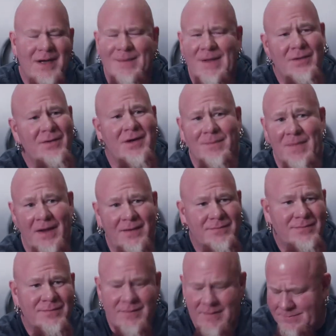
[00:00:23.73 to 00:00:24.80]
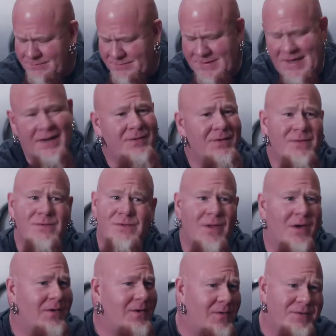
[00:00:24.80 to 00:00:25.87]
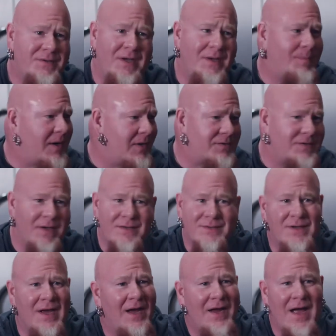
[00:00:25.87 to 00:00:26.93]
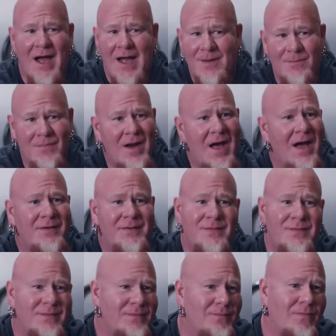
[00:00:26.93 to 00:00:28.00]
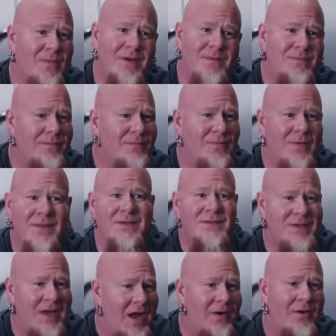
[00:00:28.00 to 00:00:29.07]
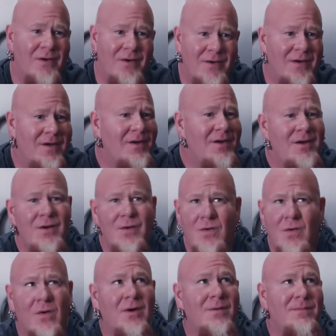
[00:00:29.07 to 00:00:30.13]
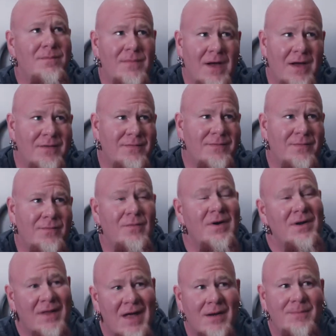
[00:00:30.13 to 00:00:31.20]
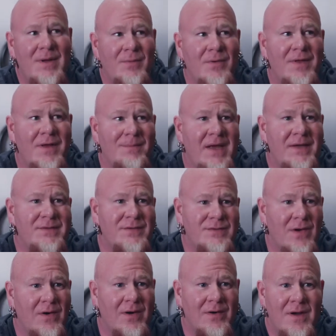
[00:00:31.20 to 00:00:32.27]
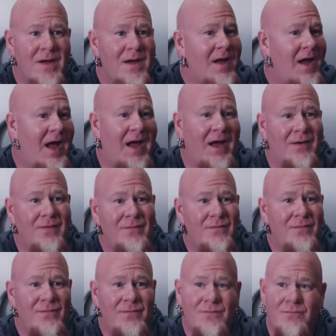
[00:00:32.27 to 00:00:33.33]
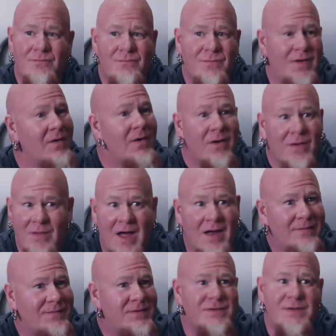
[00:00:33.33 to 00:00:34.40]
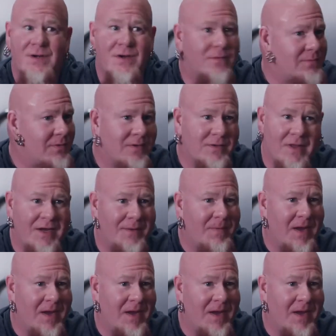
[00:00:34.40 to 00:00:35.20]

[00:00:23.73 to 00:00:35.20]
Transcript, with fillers: I mean, look at me. Tattoos, long goatee, piercings. I, I am not what, what the standard norm of what a lot of people think Masons are. And there are a lot of us that don't look like